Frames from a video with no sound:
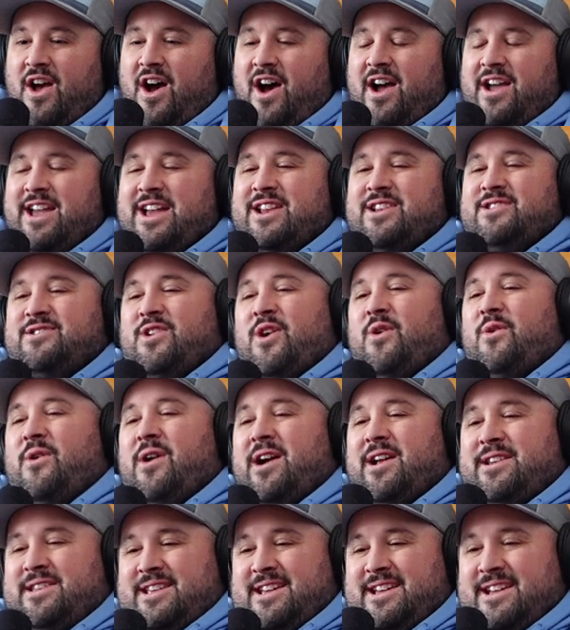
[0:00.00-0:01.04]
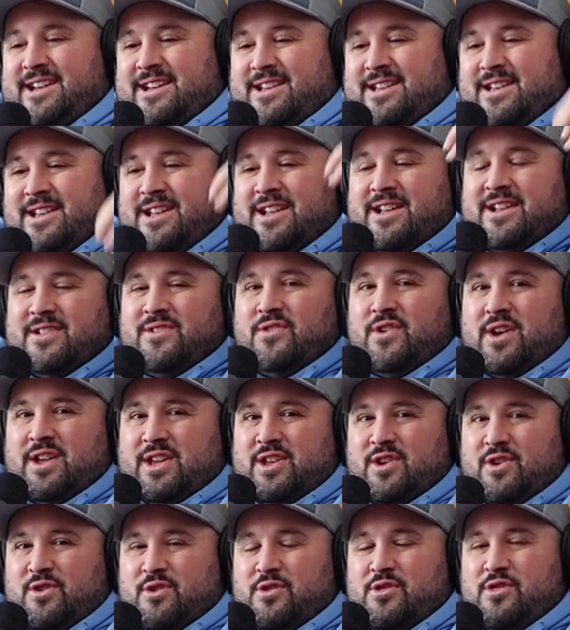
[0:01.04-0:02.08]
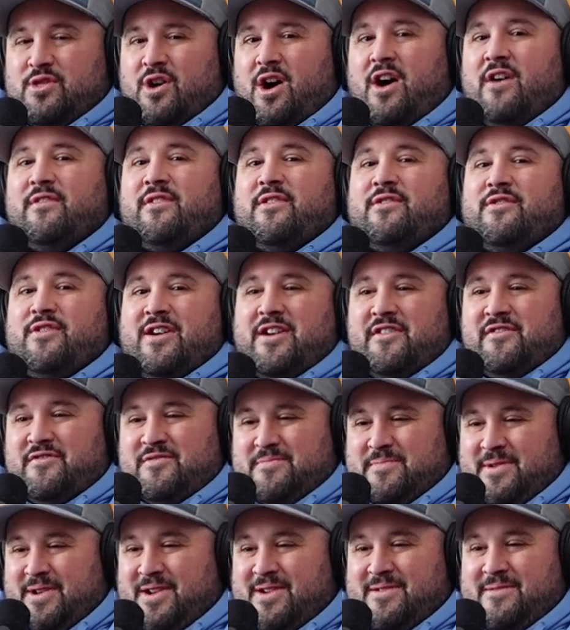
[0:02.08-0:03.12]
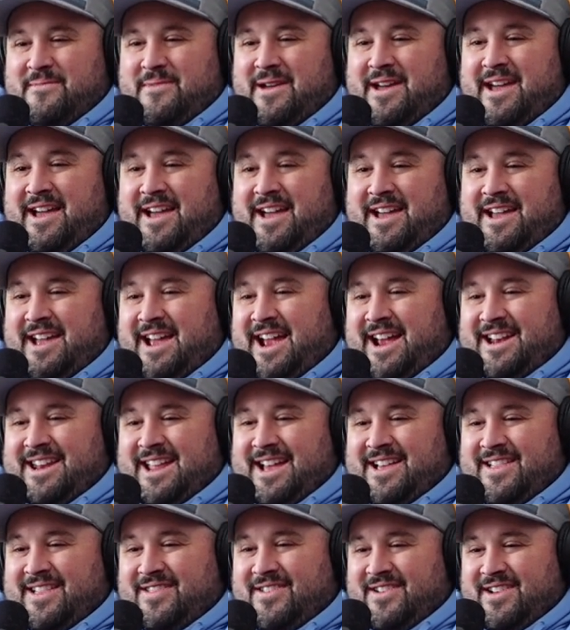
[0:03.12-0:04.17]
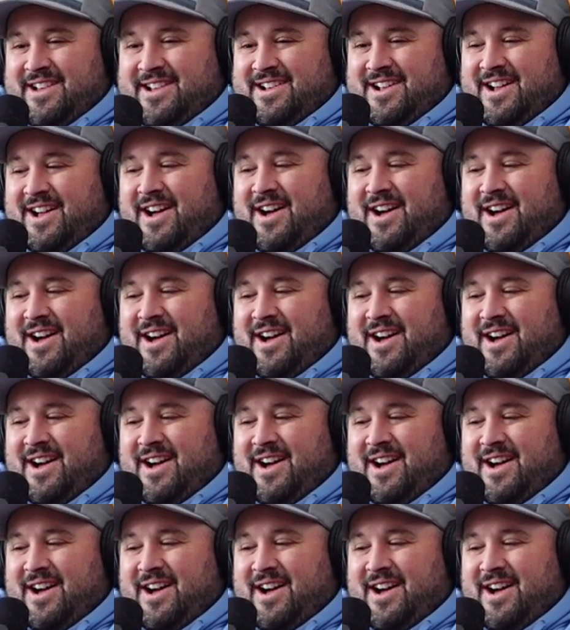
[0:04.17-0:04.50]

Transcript: I had no idea, like, your love affair for Byron Bay, and that, like,